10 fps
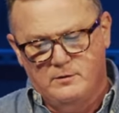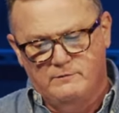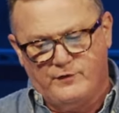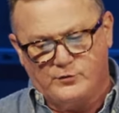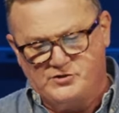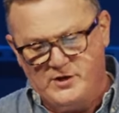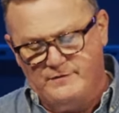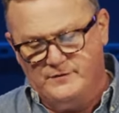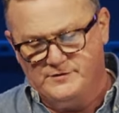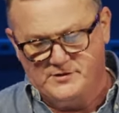Verse
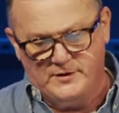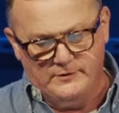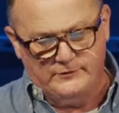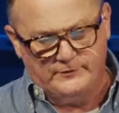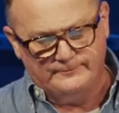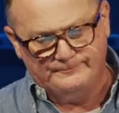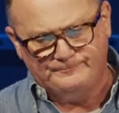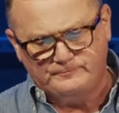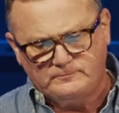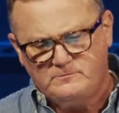7 says,
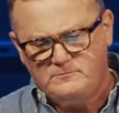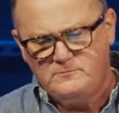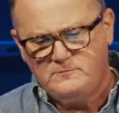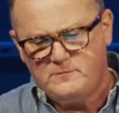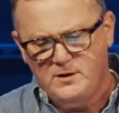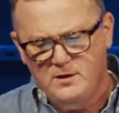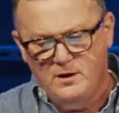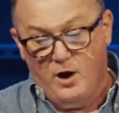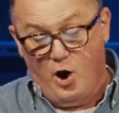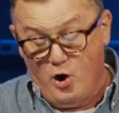
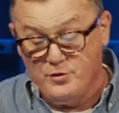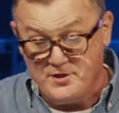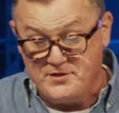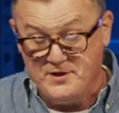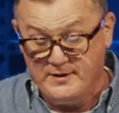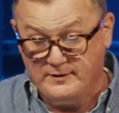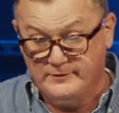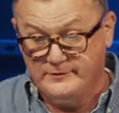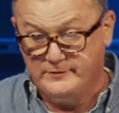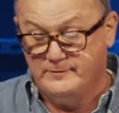all the
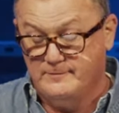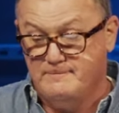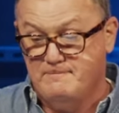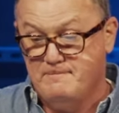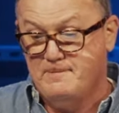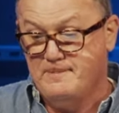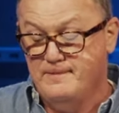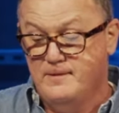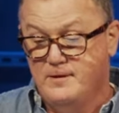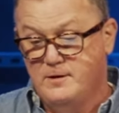things.
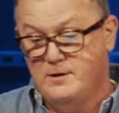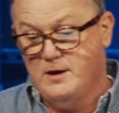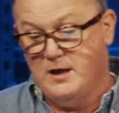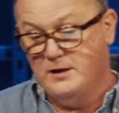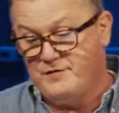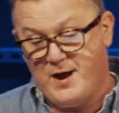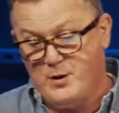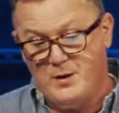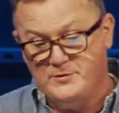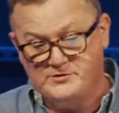I love
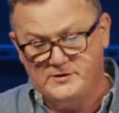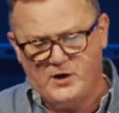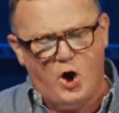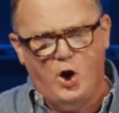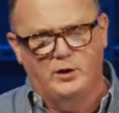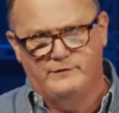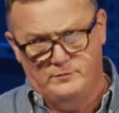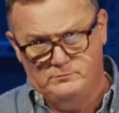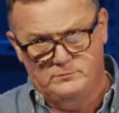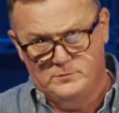how he says all of
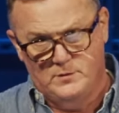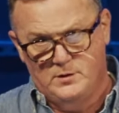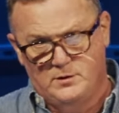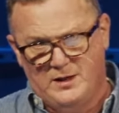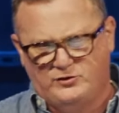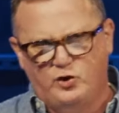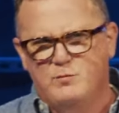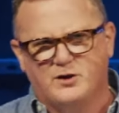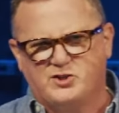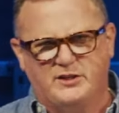them. Like too
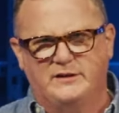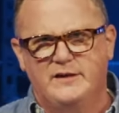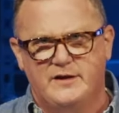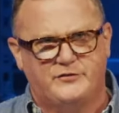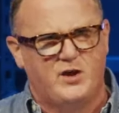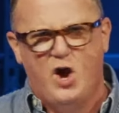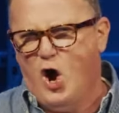much to list.